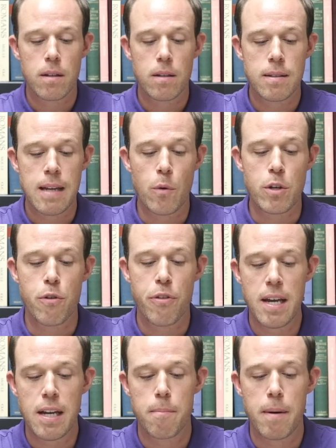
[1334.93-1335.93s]
Now, when you
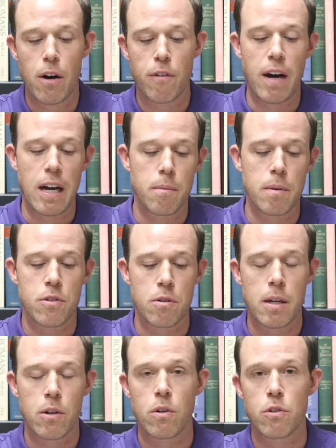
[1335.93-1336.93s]
think about vitamins
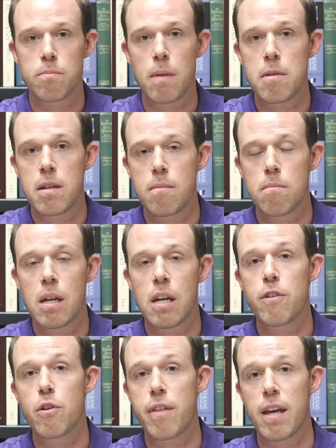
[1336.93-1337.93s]
and minerals, maybe
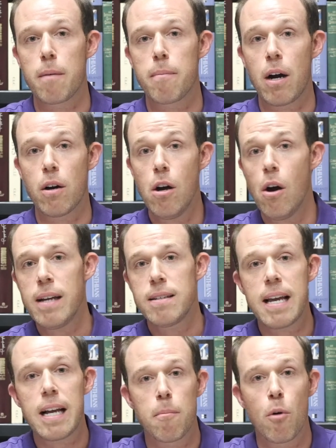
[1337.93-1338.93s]
many of you think about, oh, I
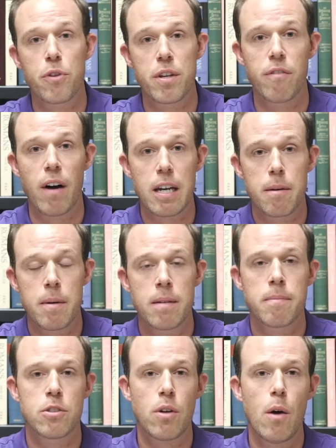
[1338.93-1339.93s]
take a
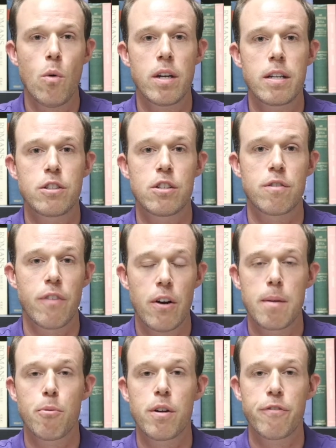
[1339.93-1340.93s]
multivitamin. So I wanted to just
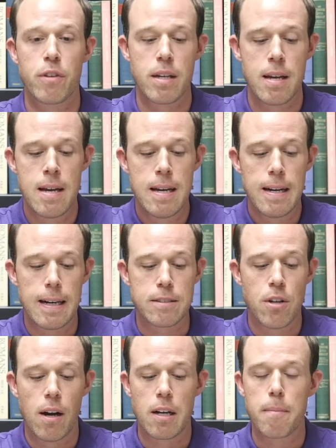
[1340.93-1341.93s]
very briefly
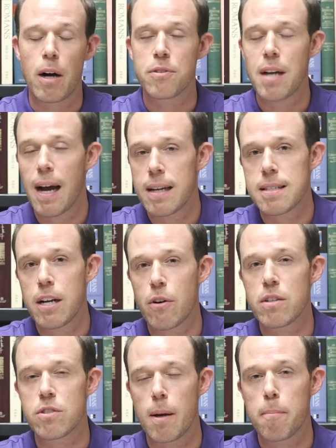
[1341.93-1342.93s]
talk about
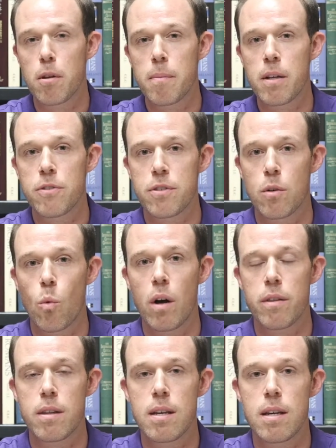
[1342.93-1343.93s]
dietary supplements and
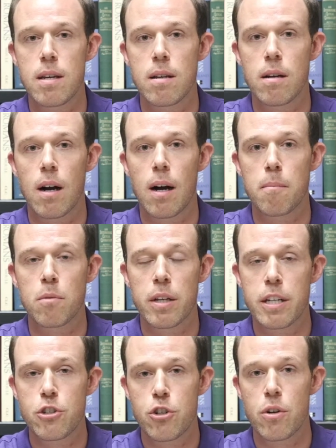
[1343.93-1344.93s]
what the
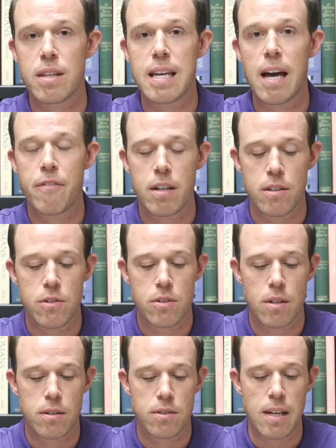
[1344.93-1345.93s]
literature and the
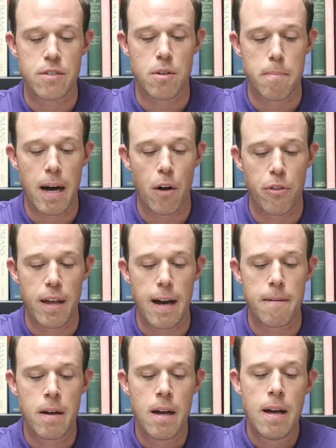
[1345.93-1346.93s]
evidence says about
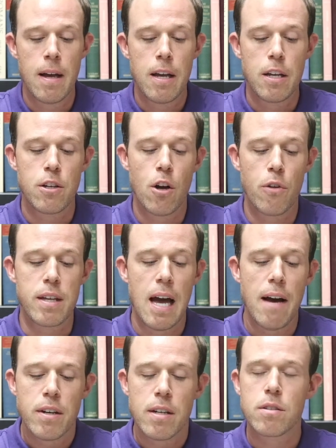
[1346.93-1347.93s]
that. You know, the
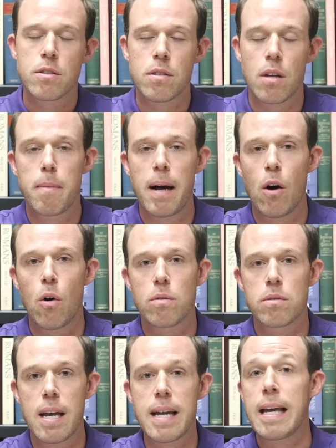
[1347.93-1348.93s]
evidence
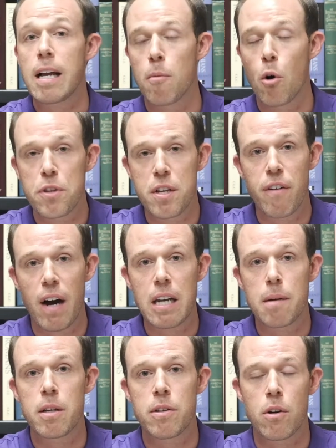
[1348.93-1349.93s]
about taking a
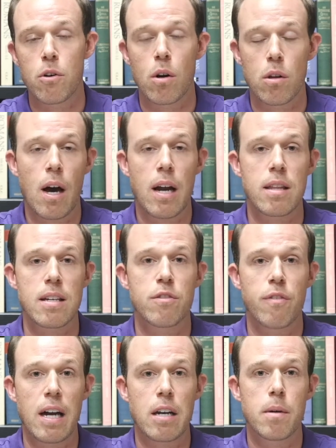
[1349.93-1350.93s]
multivitamin or a lot of
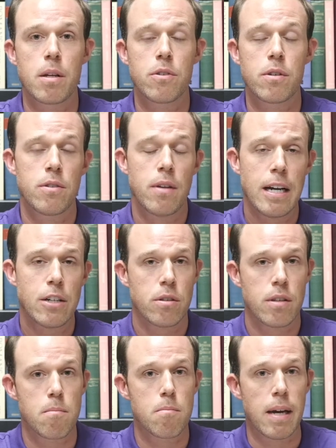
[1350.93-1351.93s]
these vitamins, it's
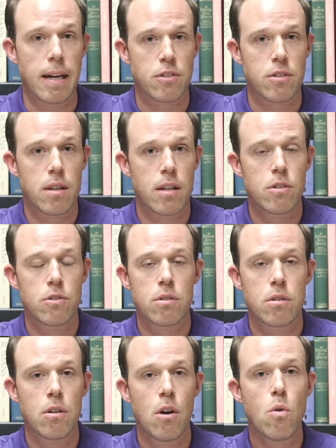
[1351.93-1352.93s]
actually mixed.
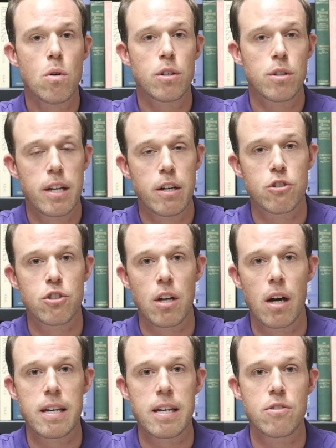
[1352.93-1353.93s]
There's no clear
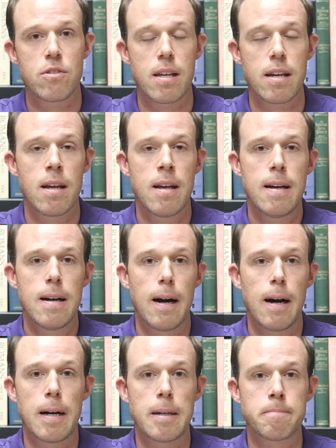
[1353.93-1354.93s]
studies that
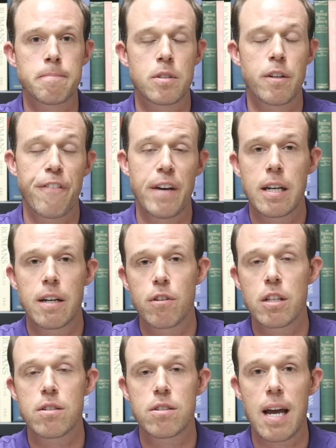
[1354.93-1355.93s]

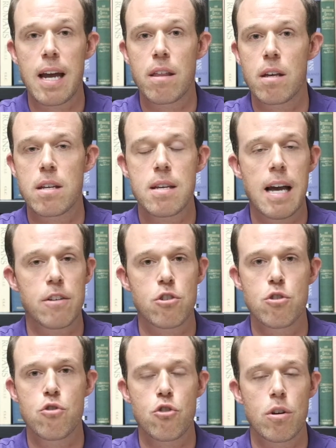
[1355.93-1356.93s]
definitively say that,
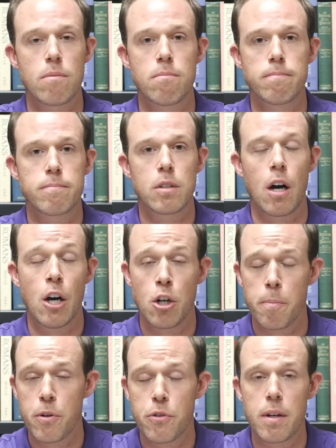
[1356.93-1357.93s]
yes, you should
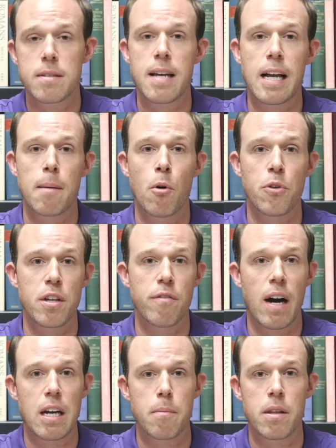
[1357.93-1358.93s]
100% take a
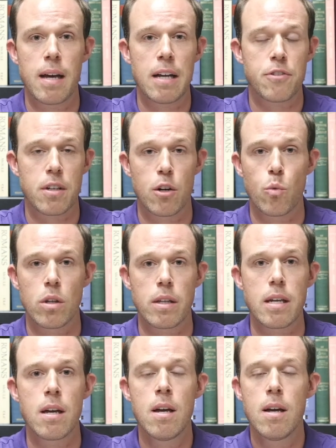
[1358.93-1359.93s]
multivitamin. That's going to
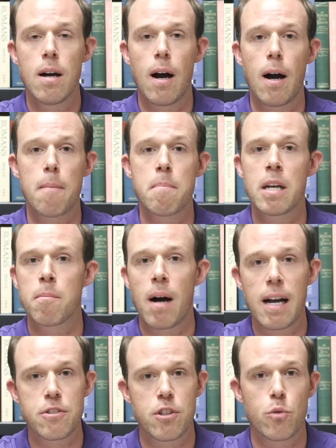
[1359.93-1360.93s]
really
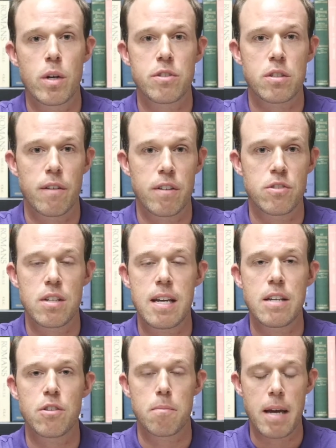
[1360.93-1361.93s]
minimize the risk of
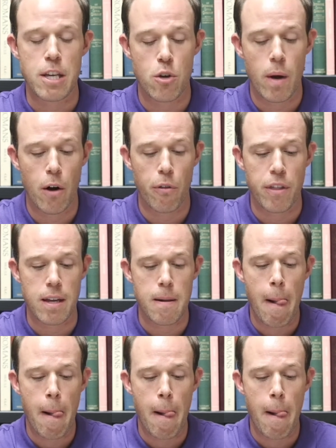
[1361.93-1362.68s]
disease and make you healthy.